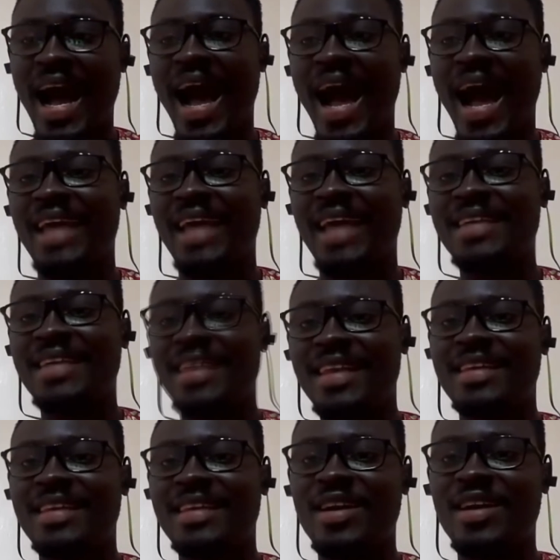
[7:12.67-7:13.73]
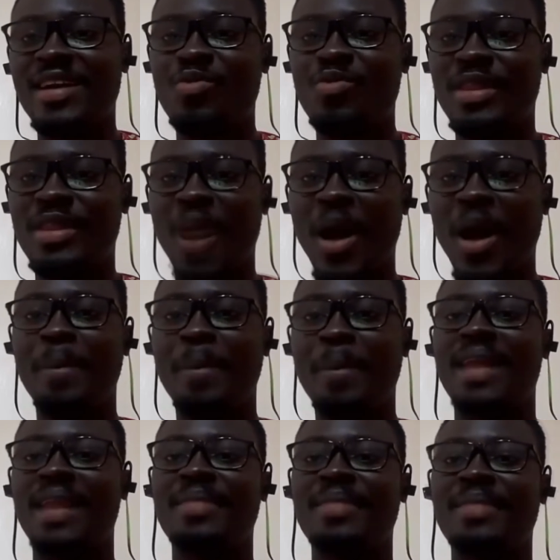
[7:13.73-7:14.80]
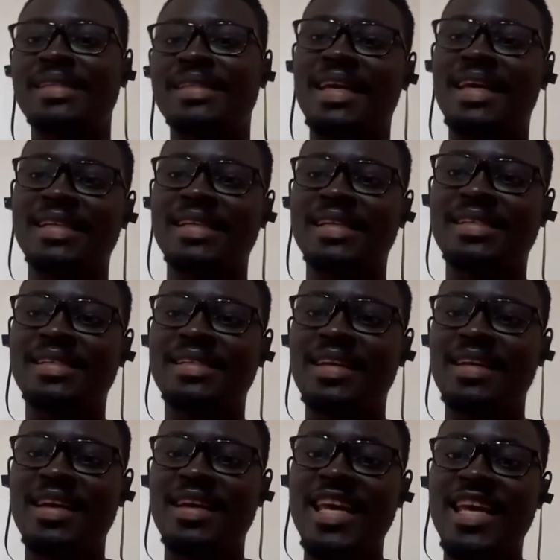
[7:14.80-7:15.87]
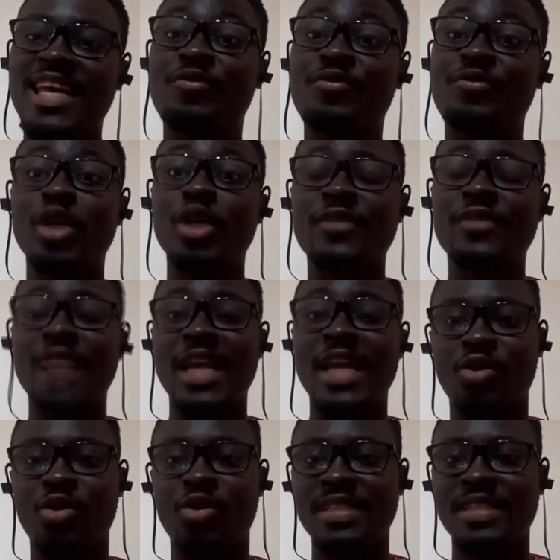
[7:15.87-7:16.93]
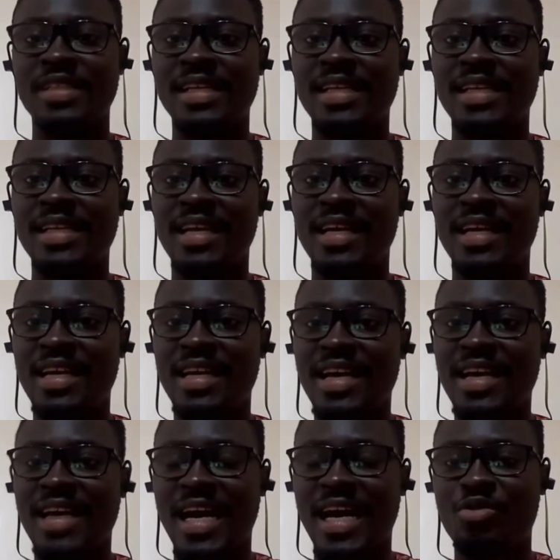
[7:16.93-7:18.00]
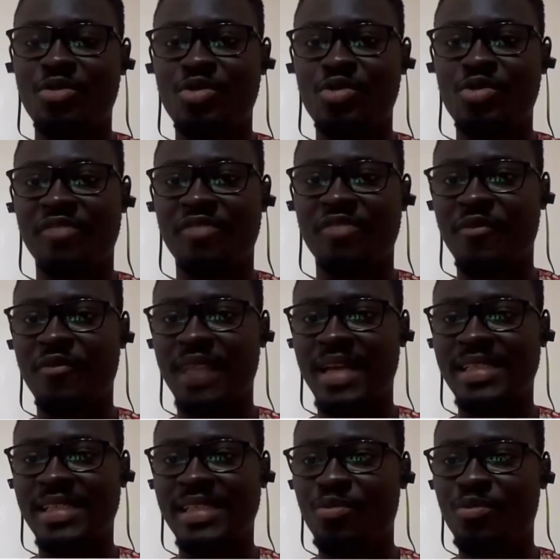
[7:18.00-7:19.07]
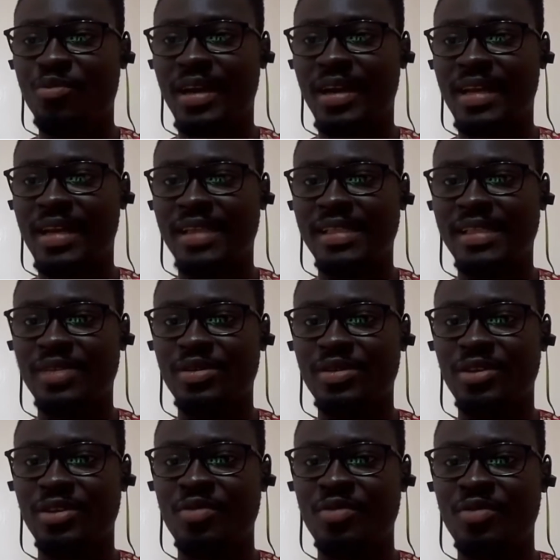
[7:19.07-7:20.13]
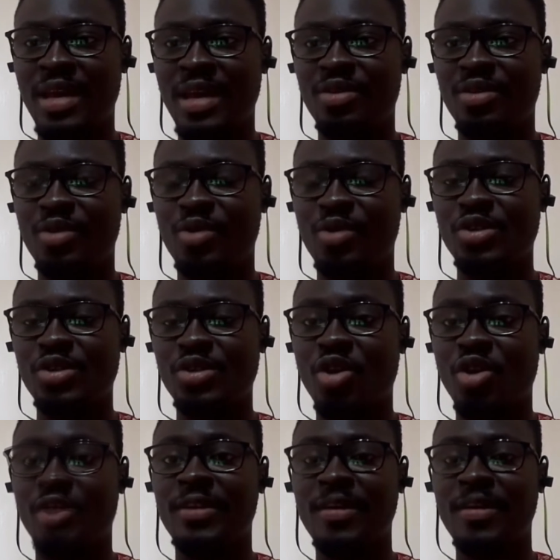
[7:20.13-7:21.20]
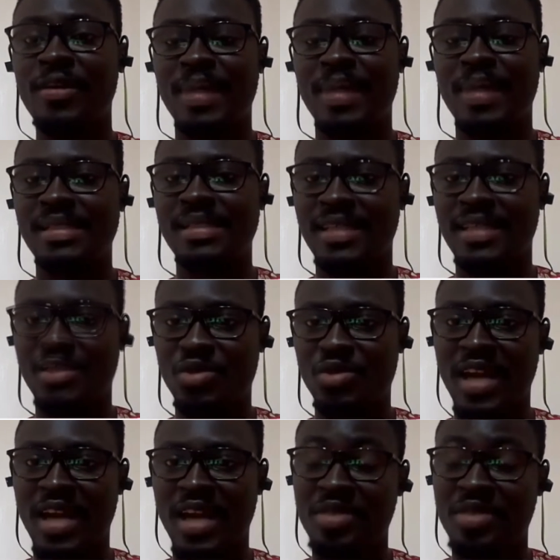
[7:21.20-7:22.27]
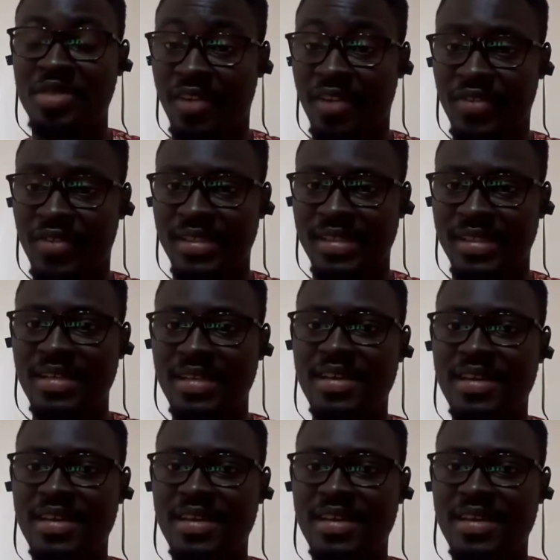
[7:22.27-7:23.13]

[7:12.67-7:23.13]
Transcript: ideally, with how Parliament is if not for the close nature, uh, we would have preferred someone that you may want to call non-partisan to handle the affairs.